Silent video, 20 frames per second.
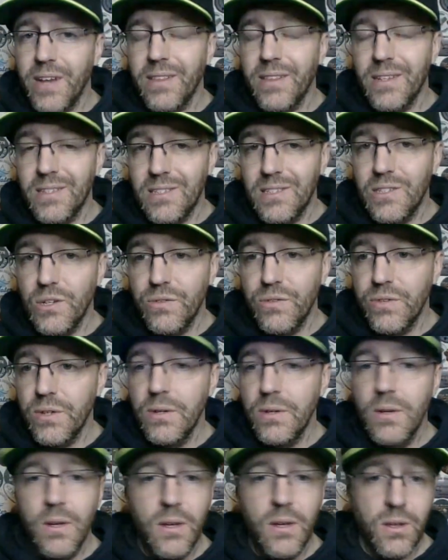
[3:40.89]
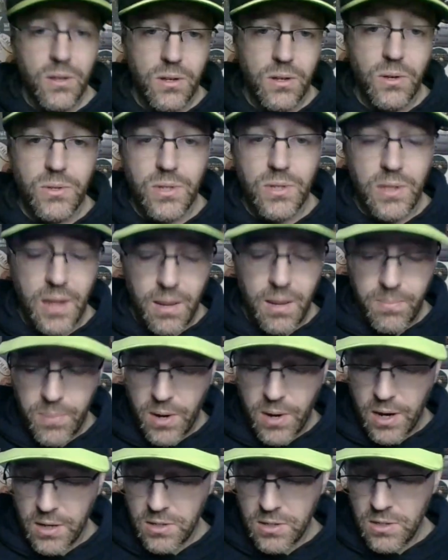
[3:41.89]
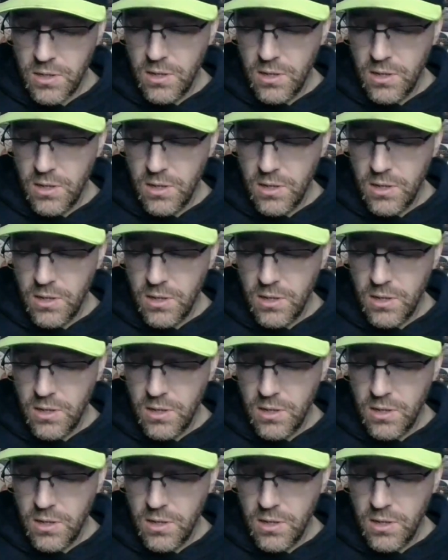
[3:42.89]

that's silver goes in that box.